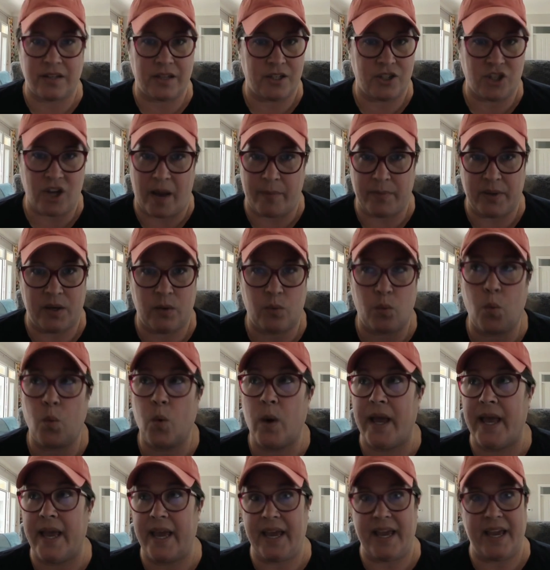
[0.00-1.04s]
Kajabi
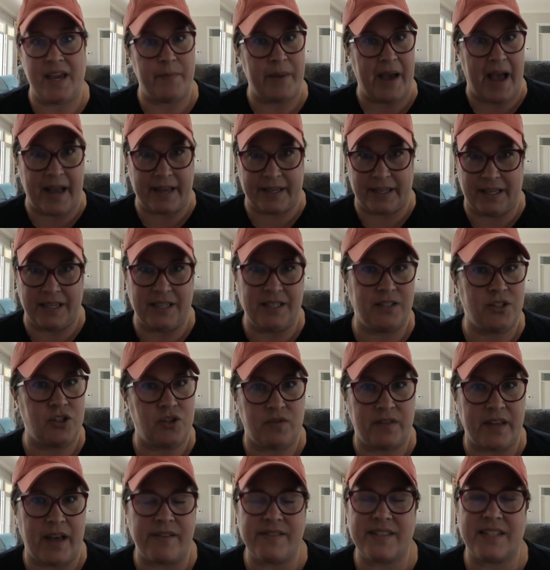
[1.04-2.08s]
way back in
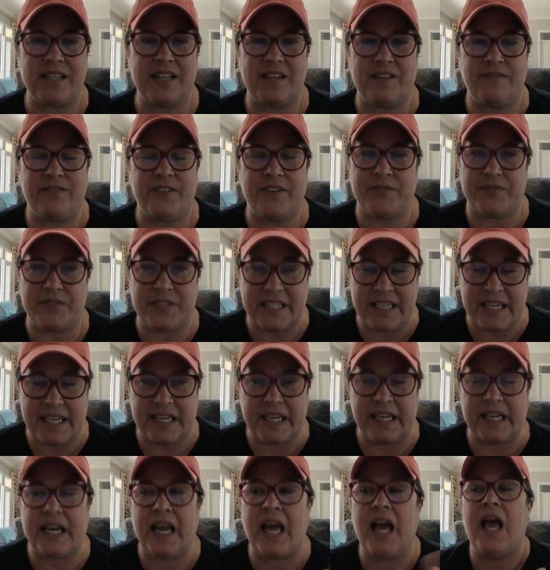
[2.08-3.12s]

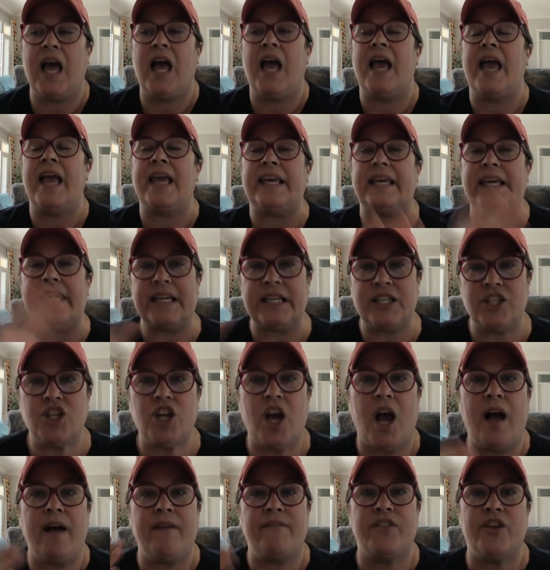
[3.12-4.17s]
2015, each
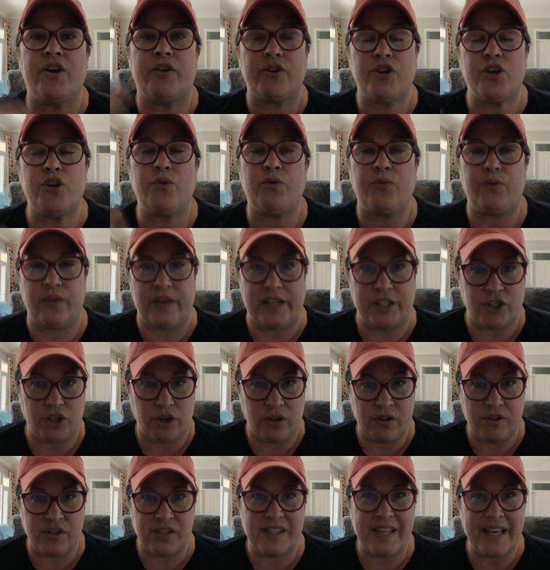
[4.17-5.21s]
of their new
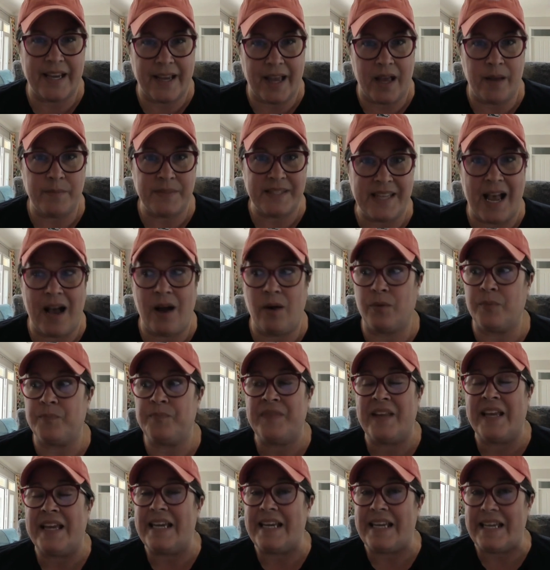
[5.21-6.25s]
features that comes out
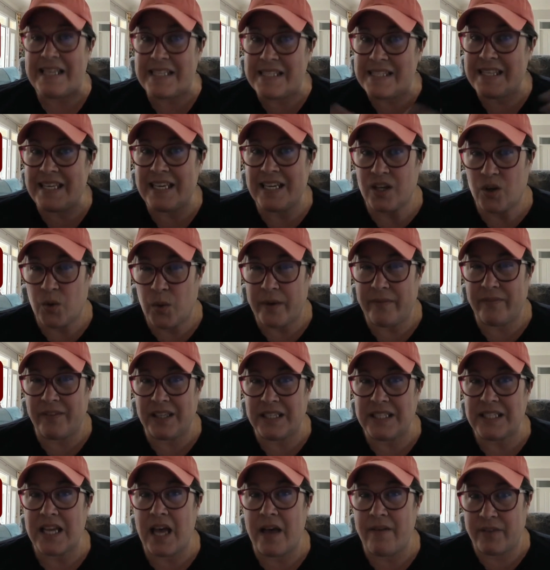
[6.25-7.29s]
is the
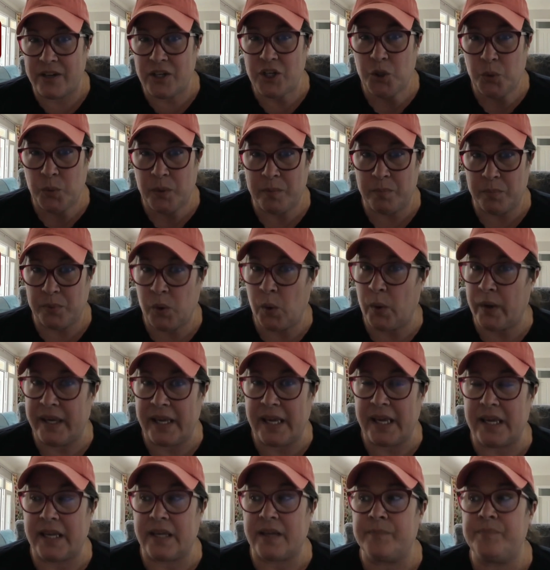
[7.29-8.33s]
equivalent of a new
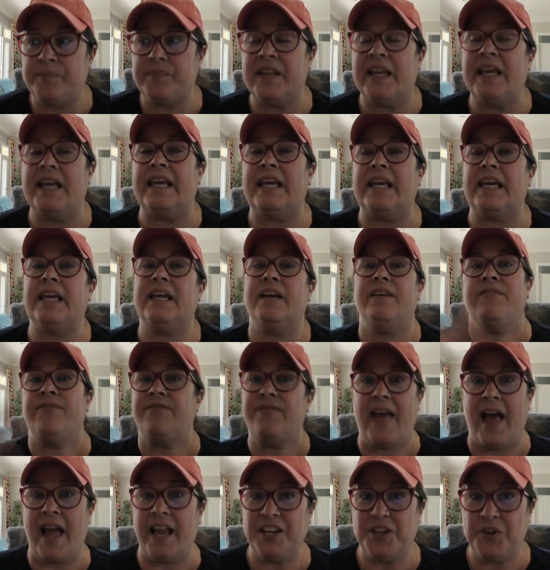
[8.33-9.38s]
employee. If
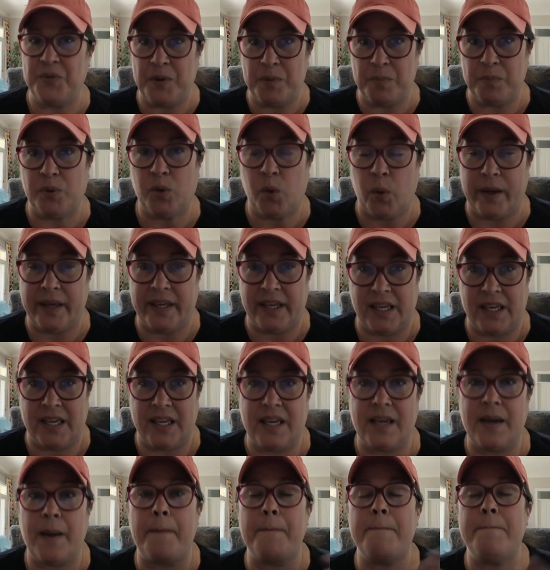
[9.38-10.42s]
that new
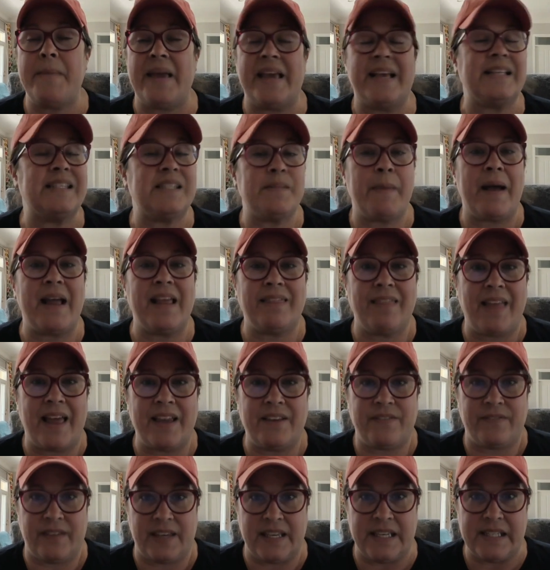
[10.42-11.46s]
employee makes my
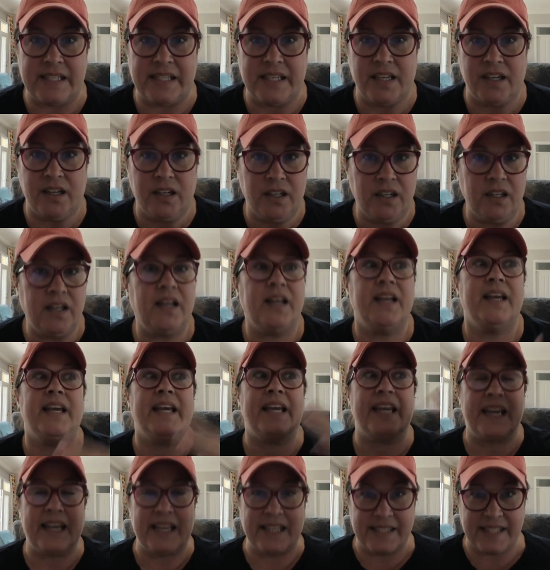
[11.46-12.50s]
life easier,
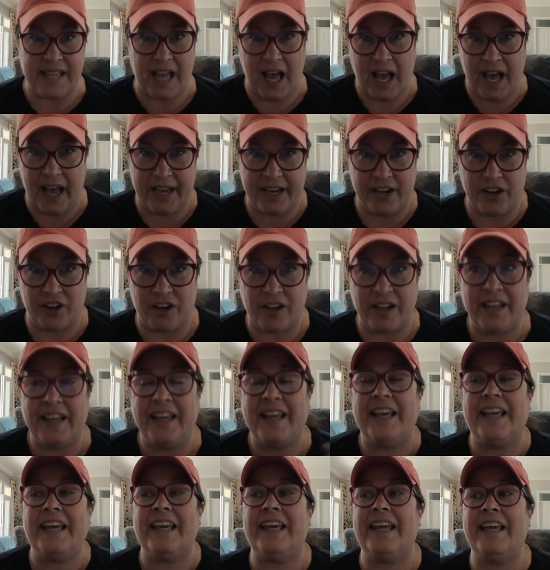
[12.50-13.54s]
it's a hire
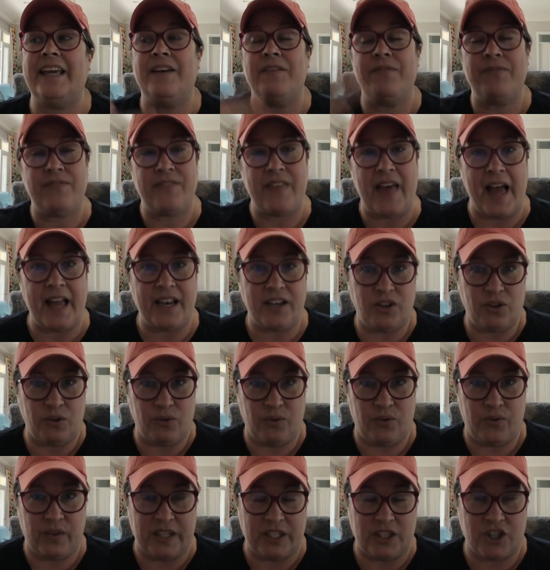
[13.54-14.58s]
if that new
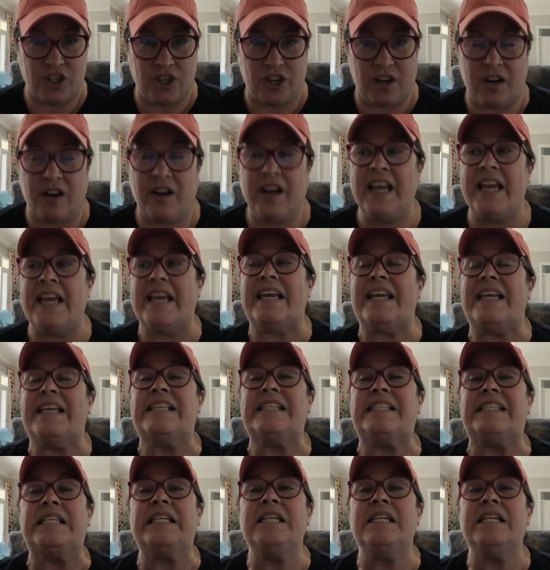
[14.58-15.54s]
feature is